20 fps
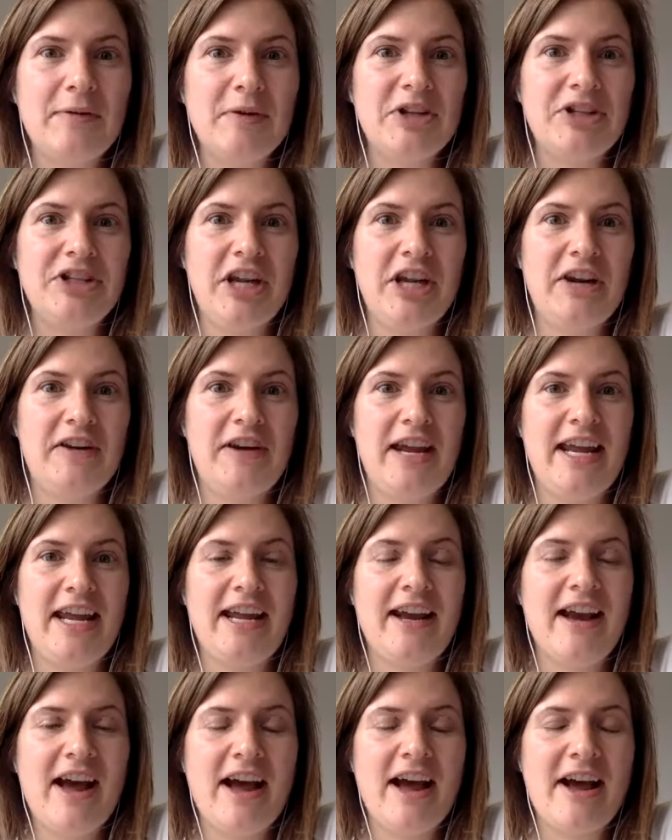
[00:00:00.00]
that we're
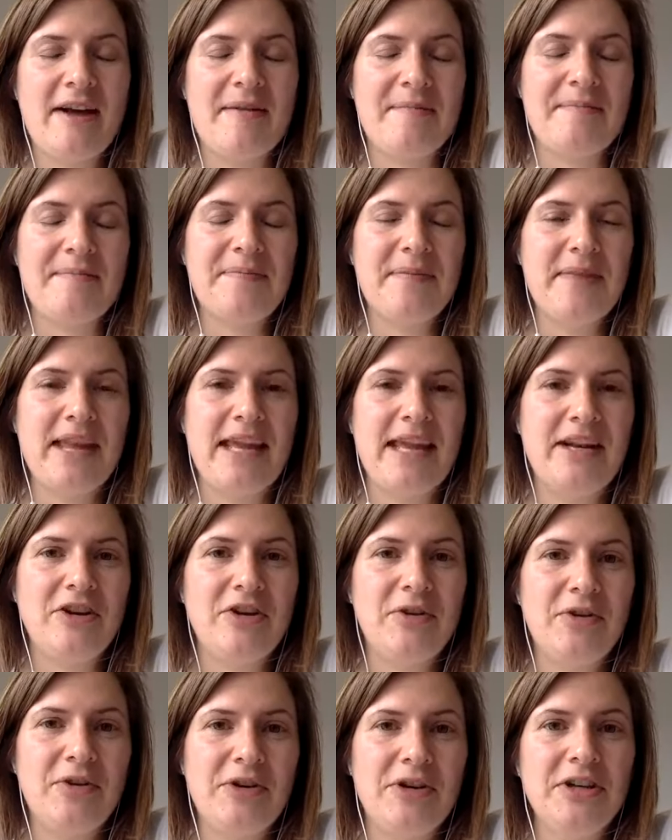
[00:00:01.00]
sharing in
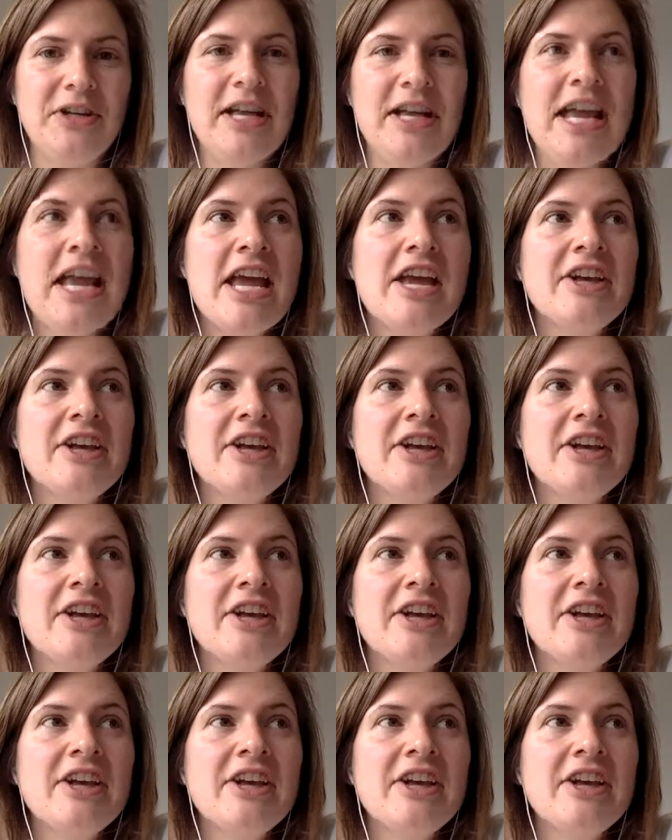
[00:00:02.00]
Google.